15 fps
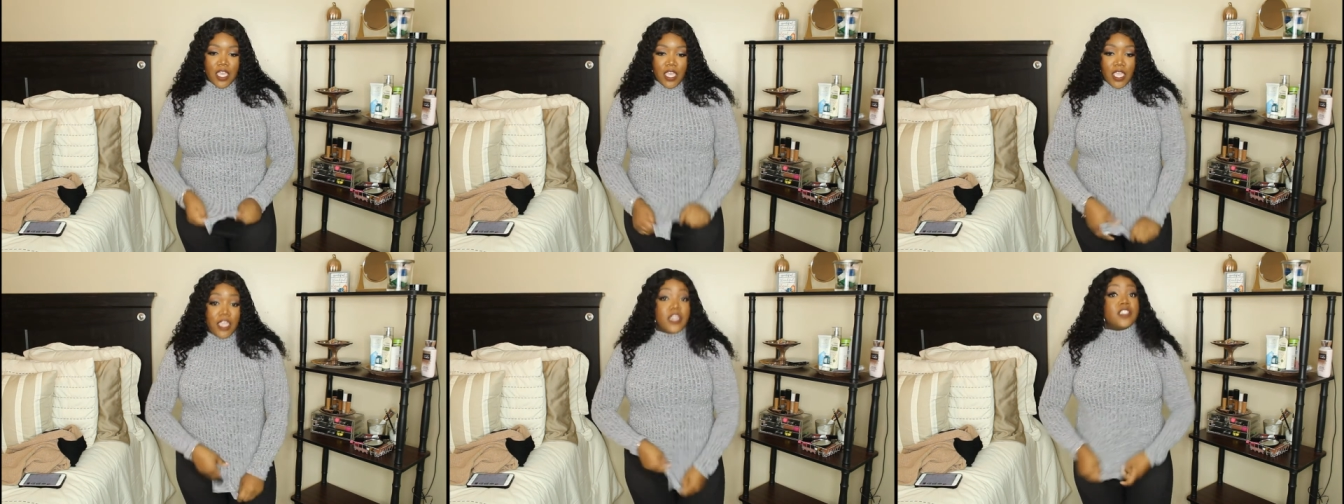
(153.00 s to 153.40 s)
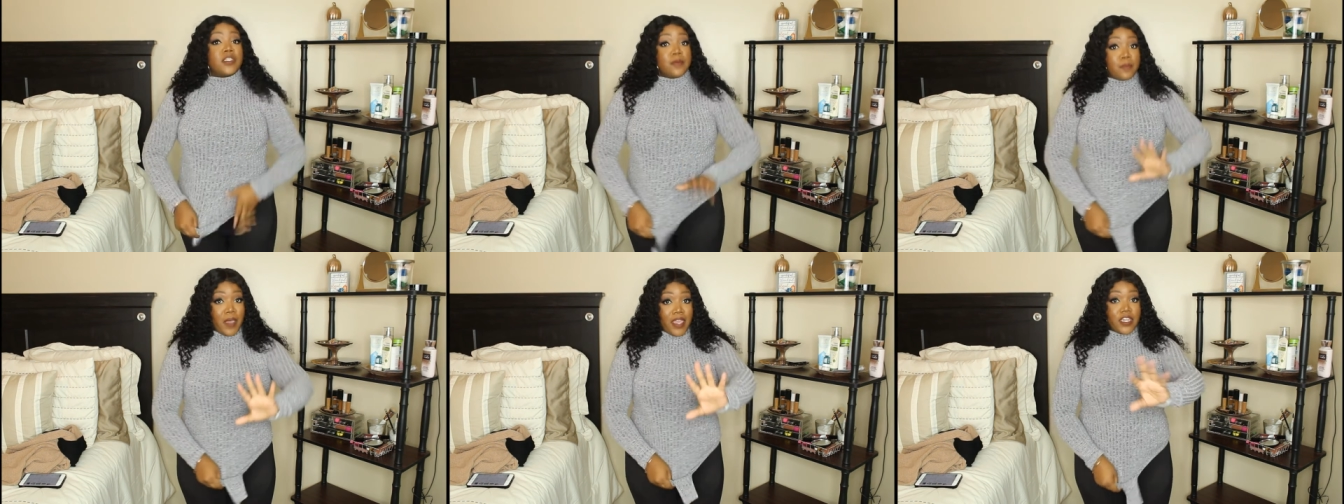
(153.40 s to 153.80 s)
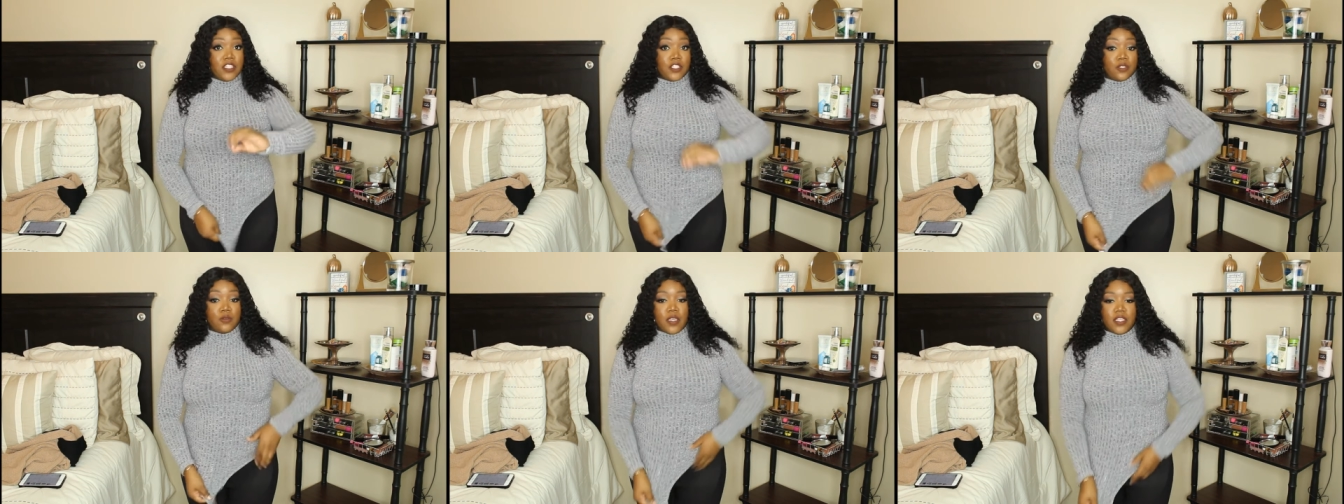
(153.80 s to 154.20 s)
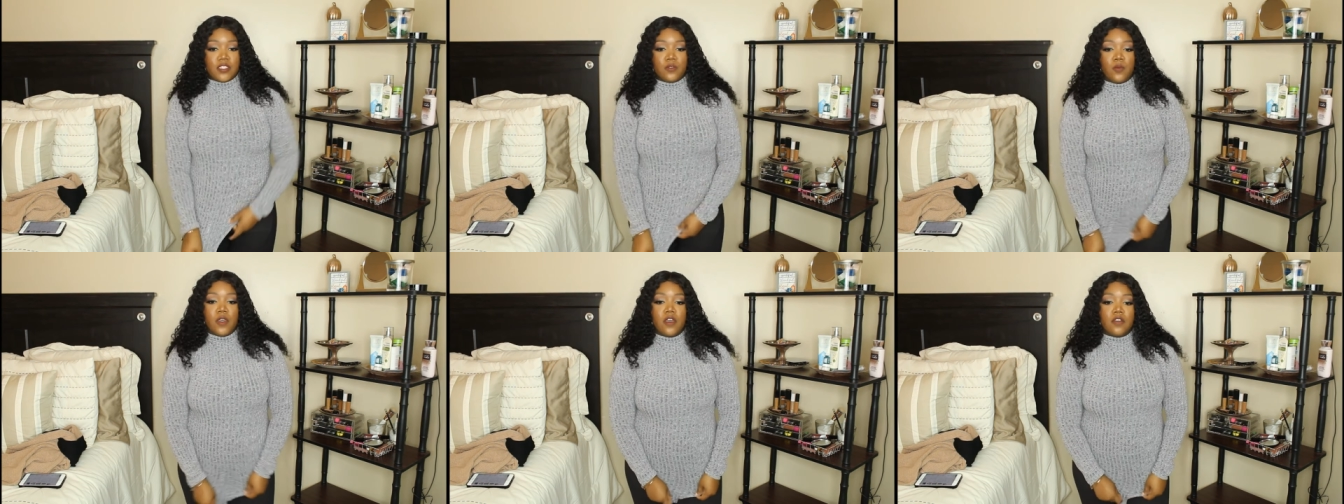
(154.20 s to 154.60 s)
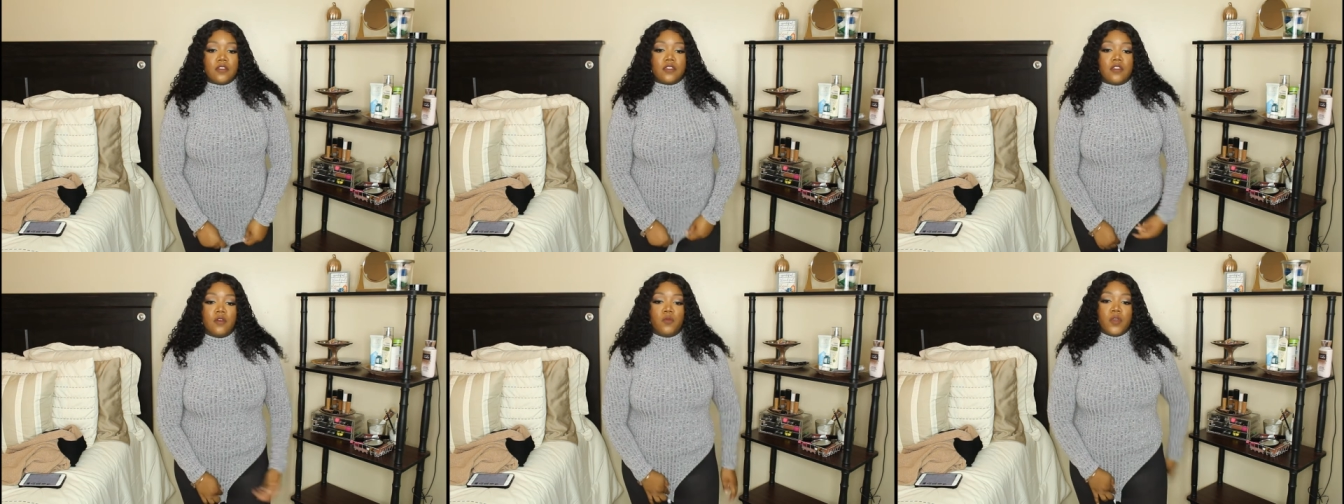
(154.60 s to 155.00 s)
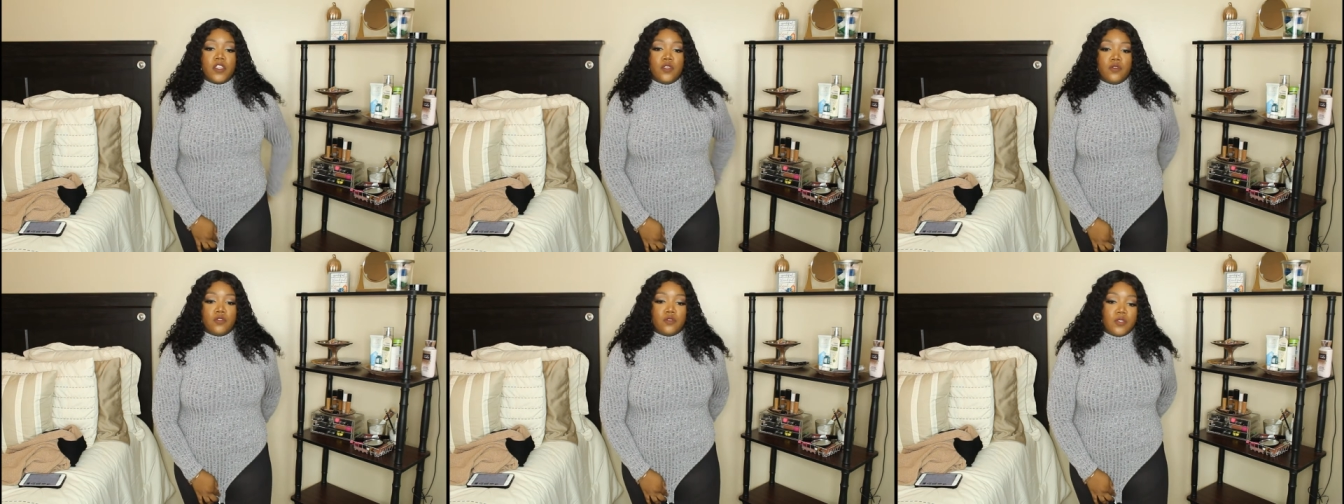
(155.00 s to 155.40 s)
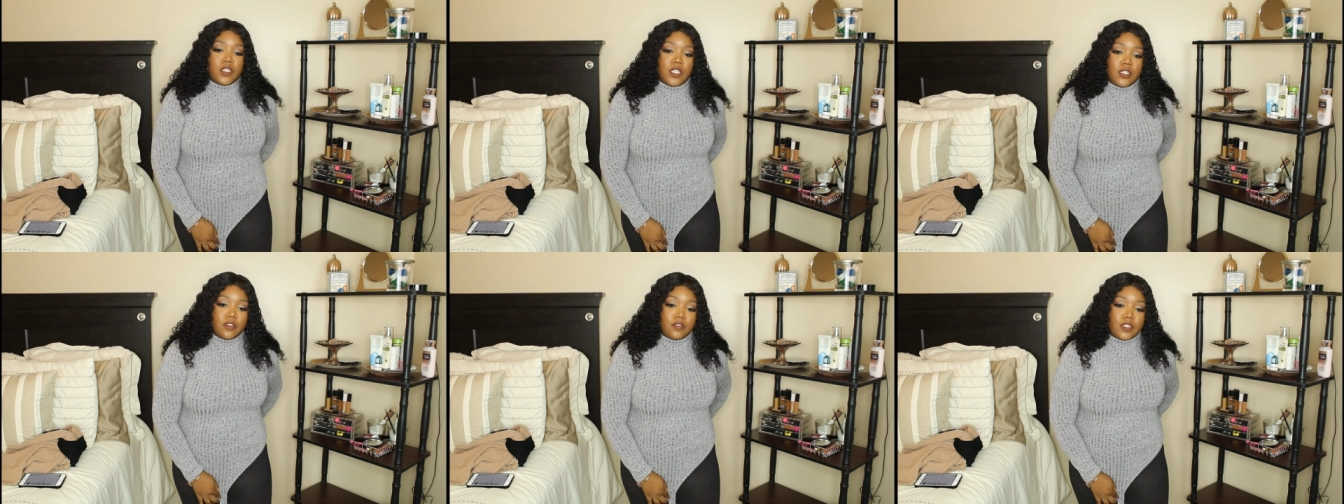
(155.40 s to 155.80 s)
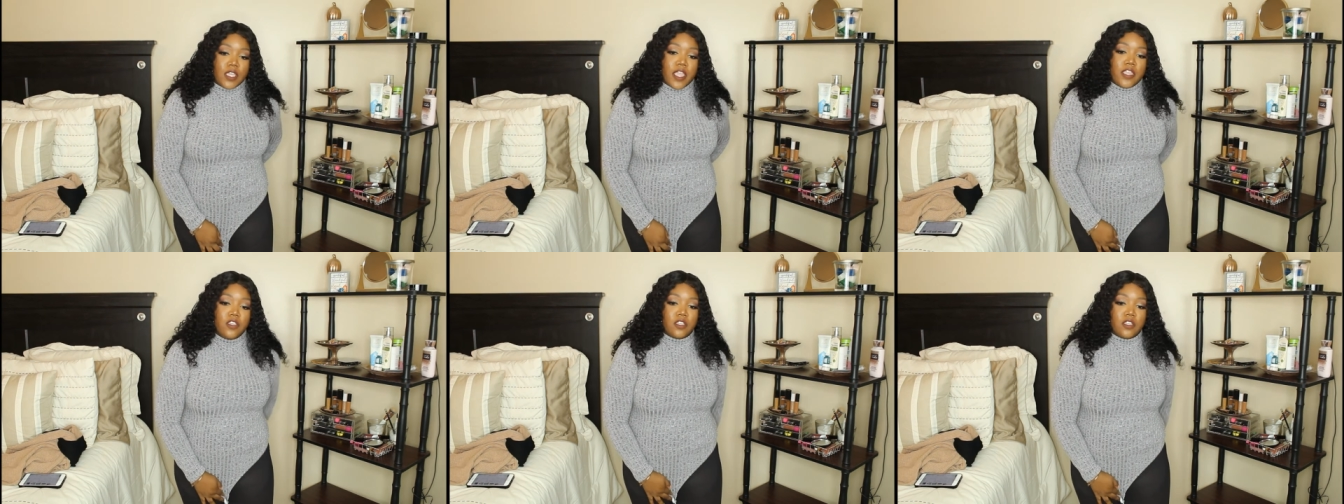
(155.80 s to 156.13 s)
and it's a bodysuit as well. So when you do your little thing,